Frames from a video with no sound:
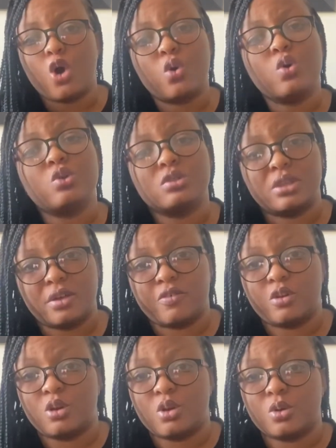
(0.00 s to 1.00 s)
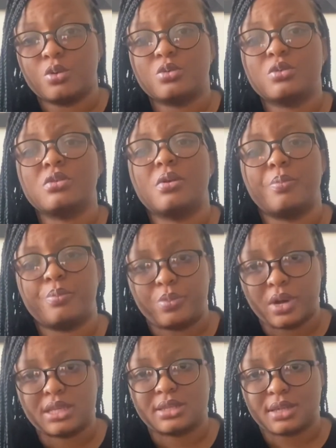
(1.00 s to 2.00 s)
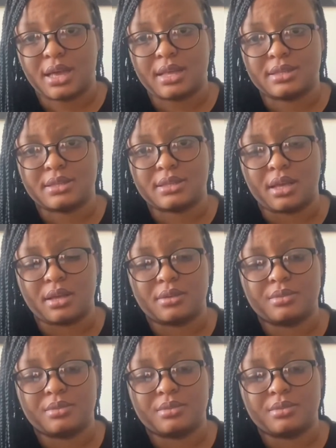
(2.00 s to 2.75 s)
Who develops breast cancer?